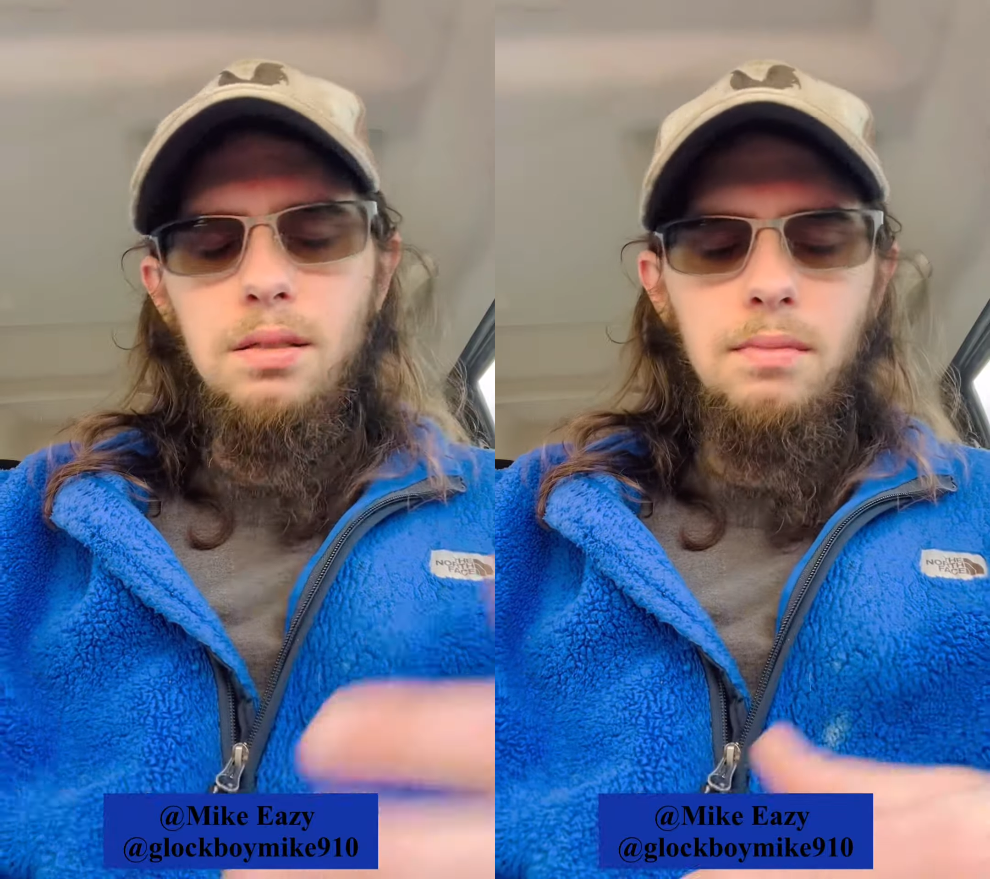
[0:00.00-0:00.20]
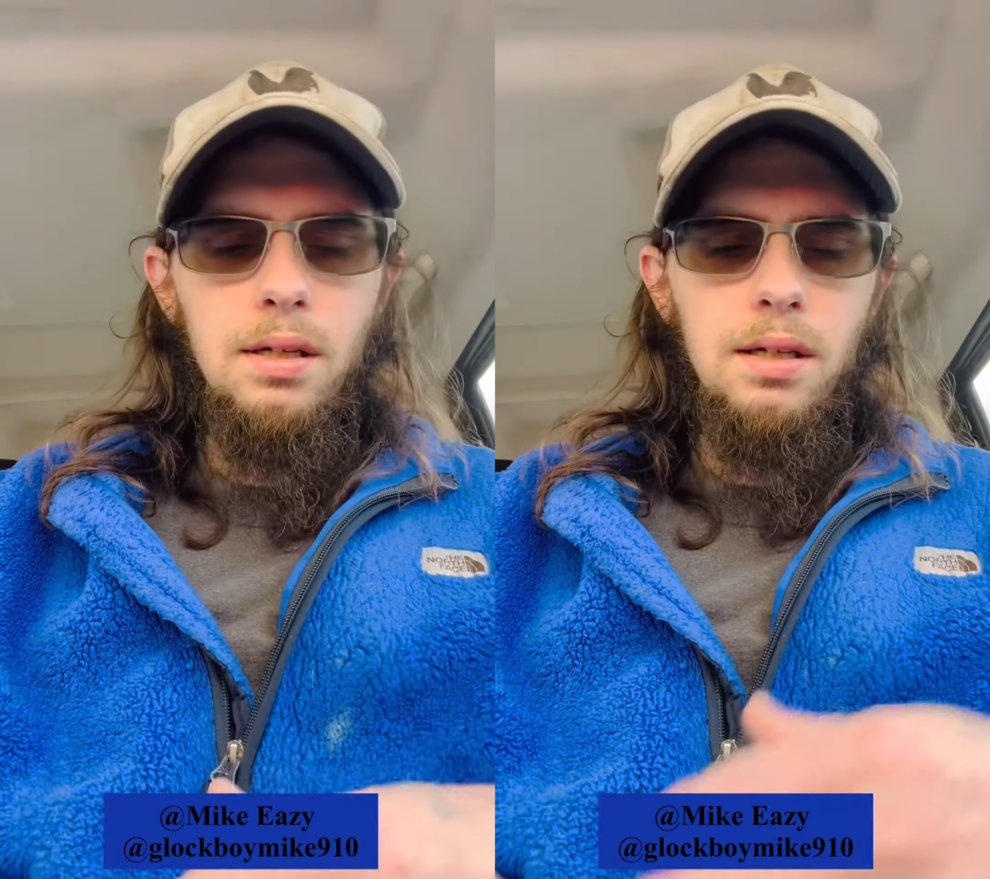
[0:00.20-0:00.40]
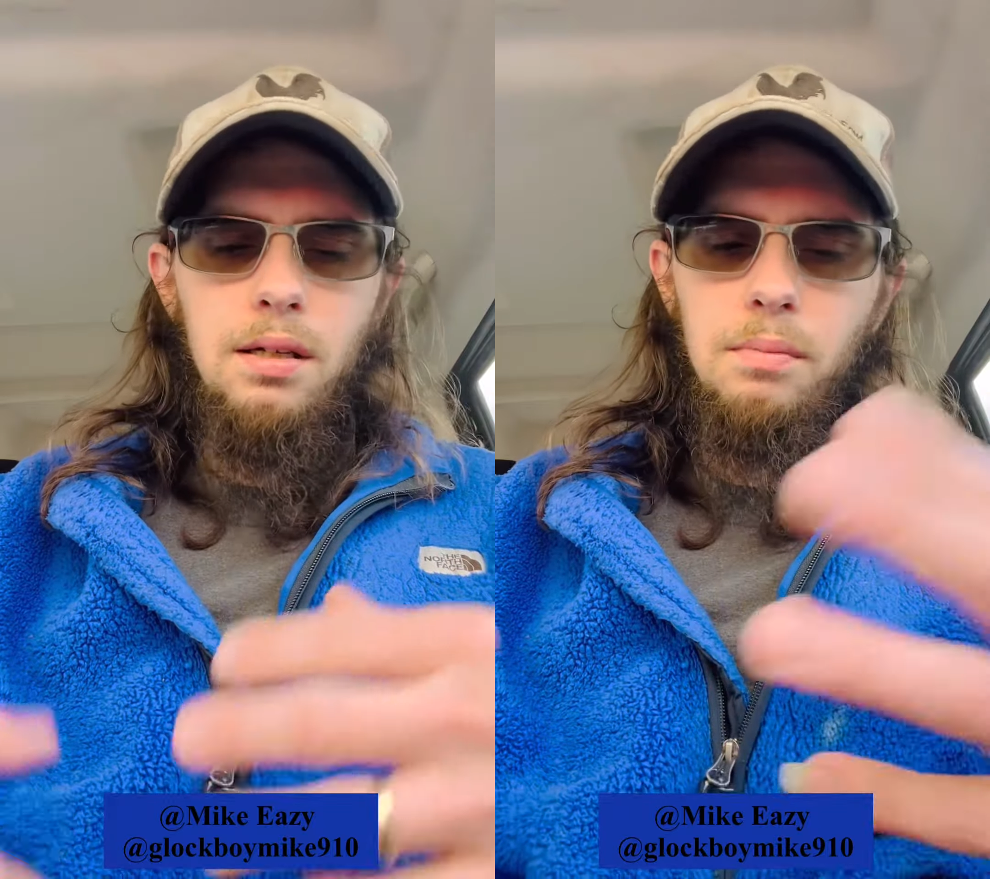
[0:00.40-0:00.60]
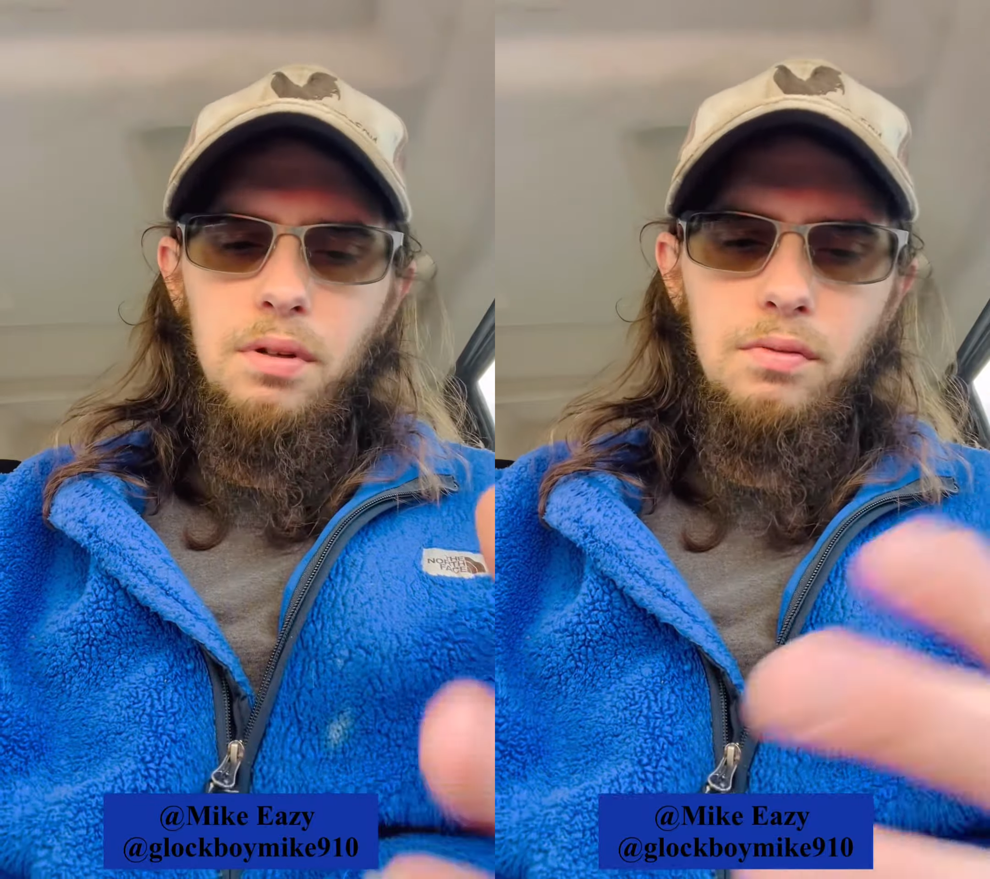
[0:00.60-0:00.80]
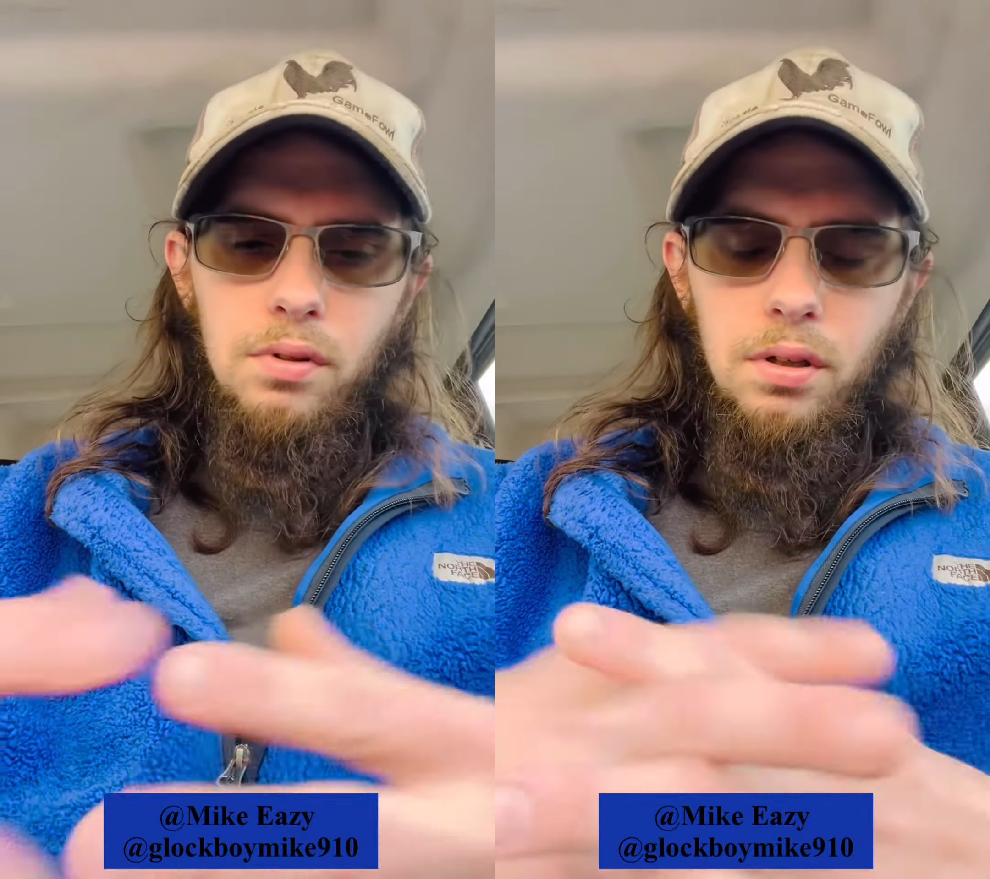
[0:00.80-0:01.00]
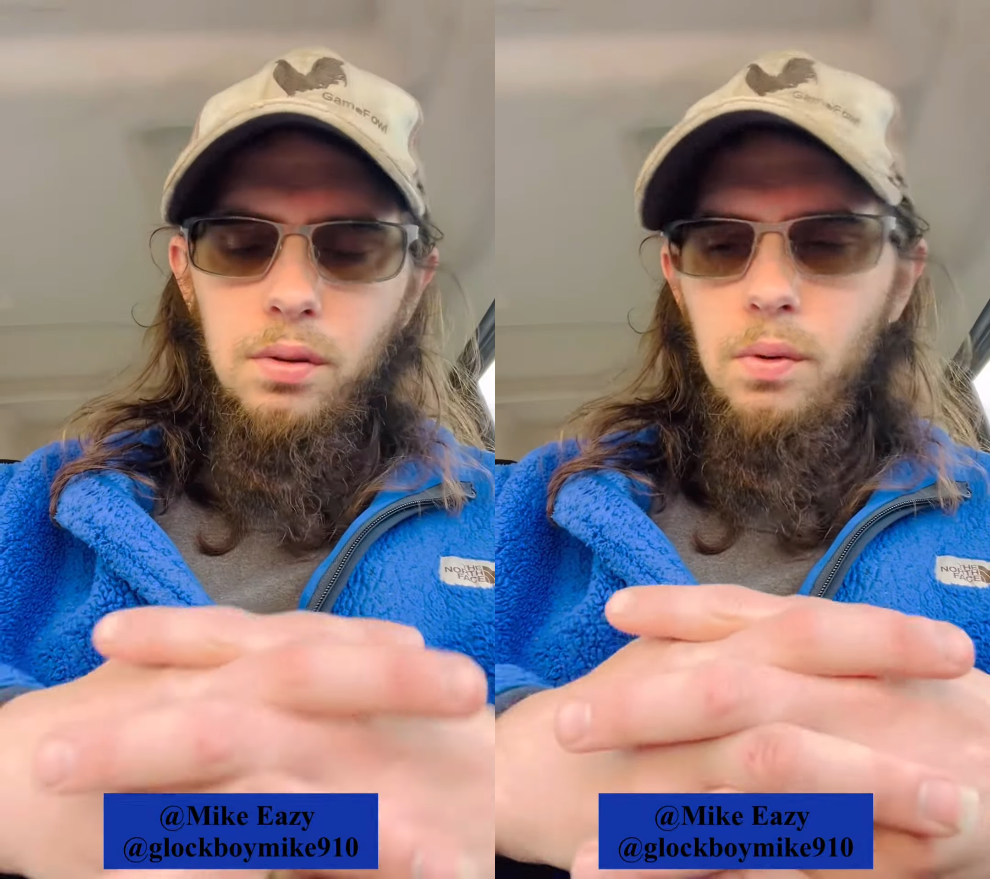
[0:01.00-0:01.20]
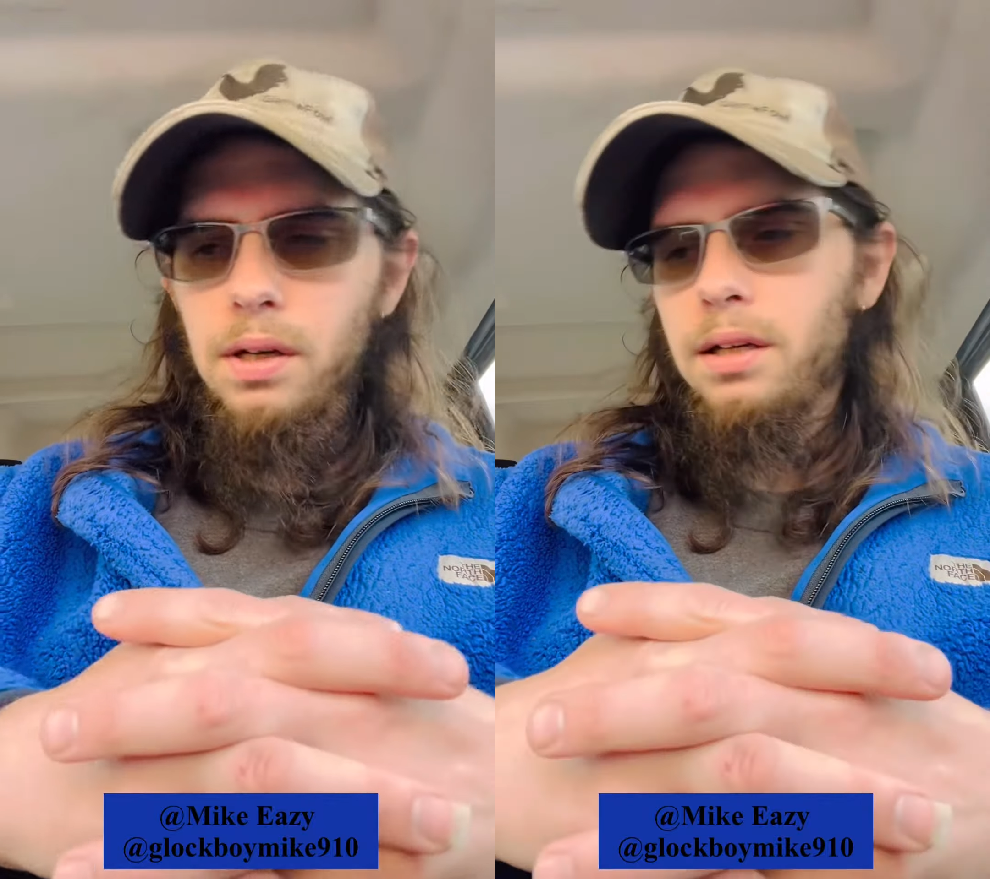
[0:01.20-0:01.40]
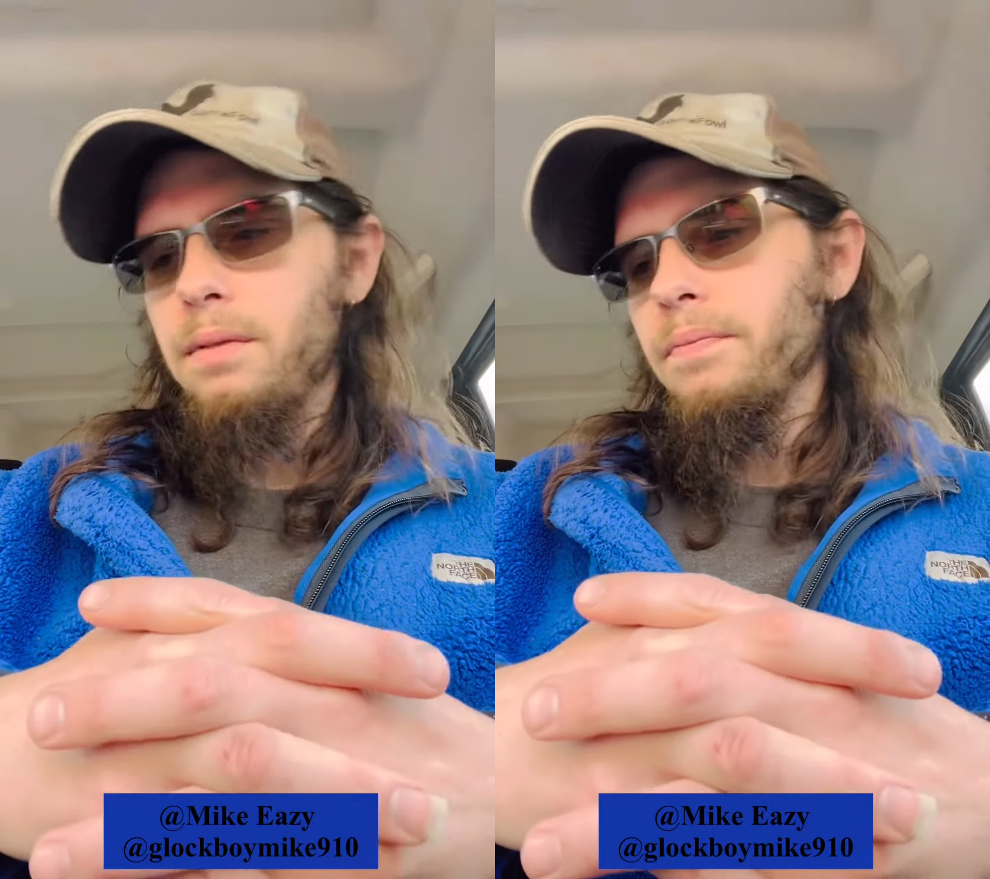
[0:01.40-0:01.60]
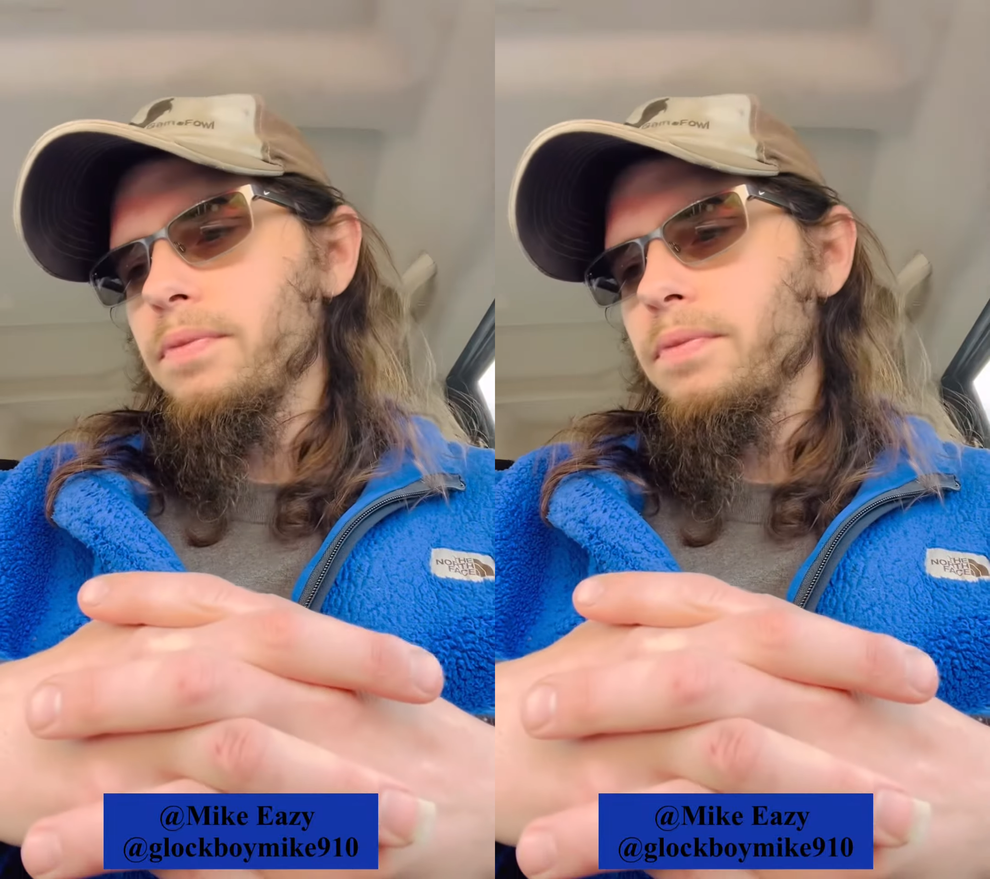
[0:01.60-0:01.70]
Money and the beef with Lil Wayne.